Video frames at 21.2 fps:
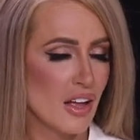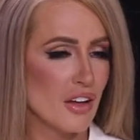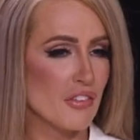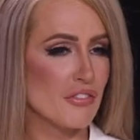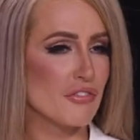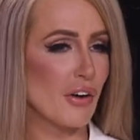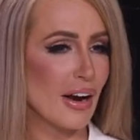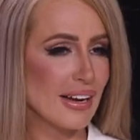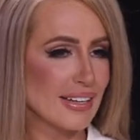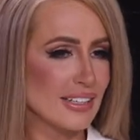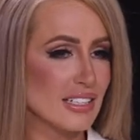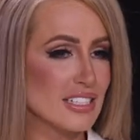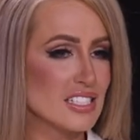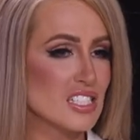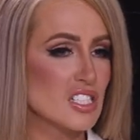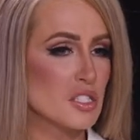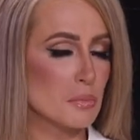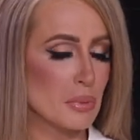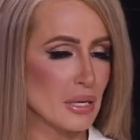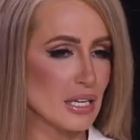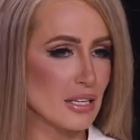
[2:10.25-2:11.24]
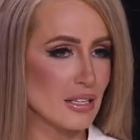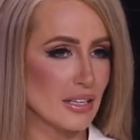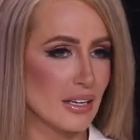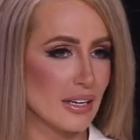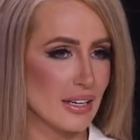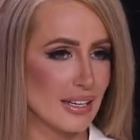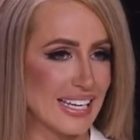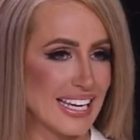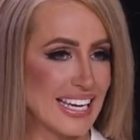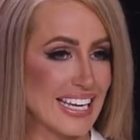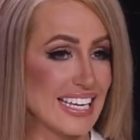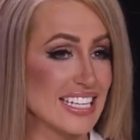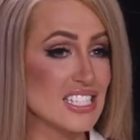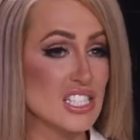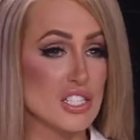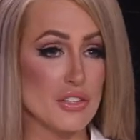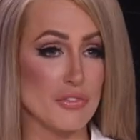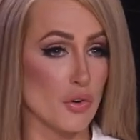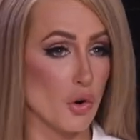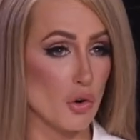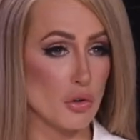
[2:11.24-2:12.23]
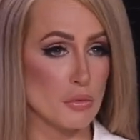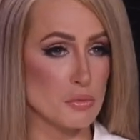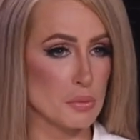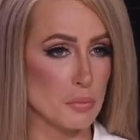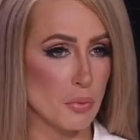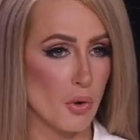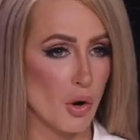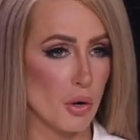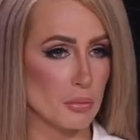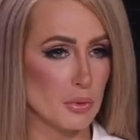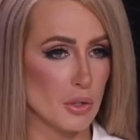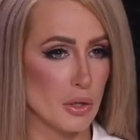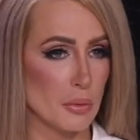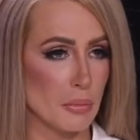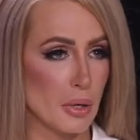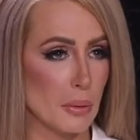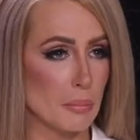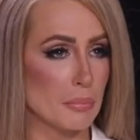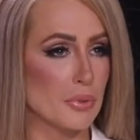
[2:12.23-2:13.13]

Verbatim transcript: Frankly speaking, is the forum's problem